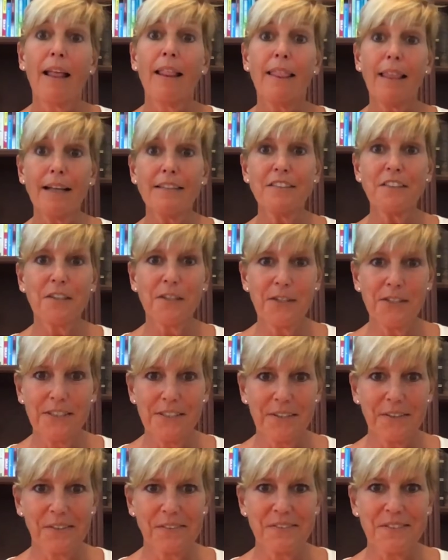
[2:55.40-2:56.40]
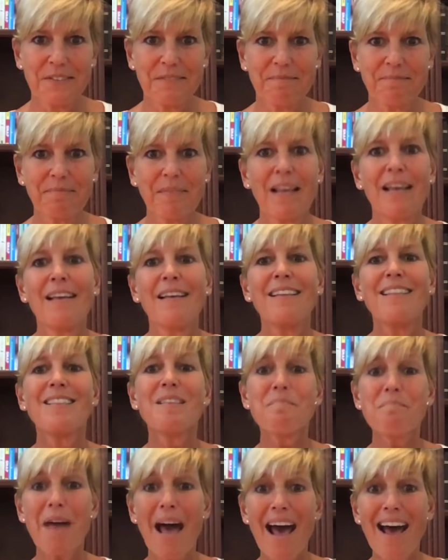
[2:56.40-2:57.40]
That's the good news.
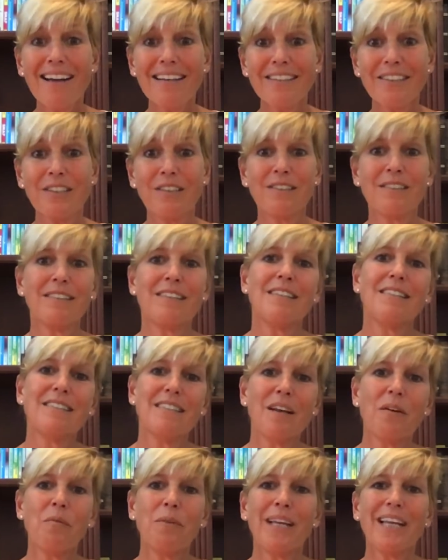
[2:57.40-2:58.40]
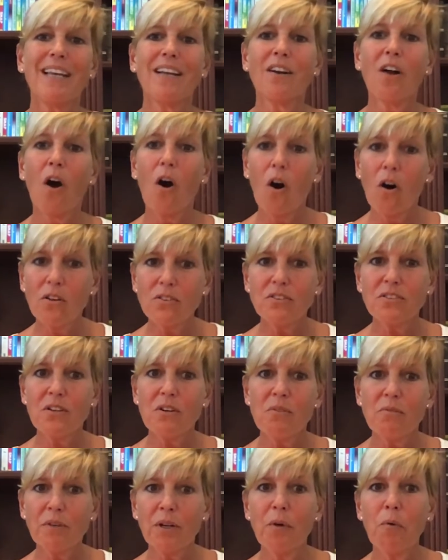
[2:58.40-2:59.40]
The bad news is that we can
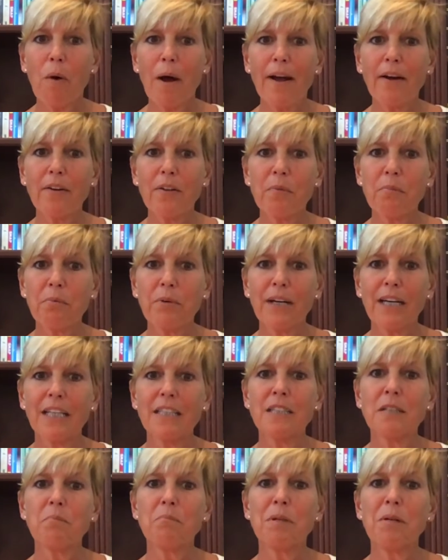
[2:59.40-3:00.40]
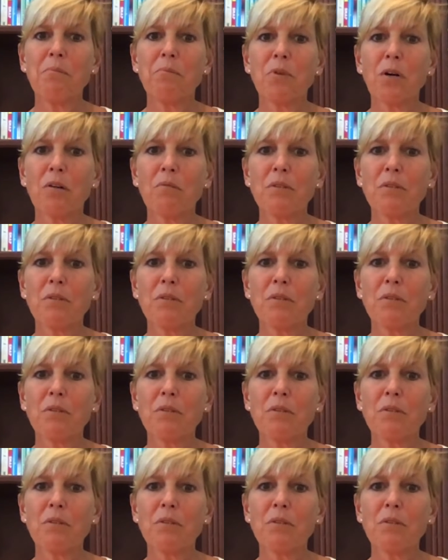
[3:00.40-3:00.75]
also rewire the brain to be more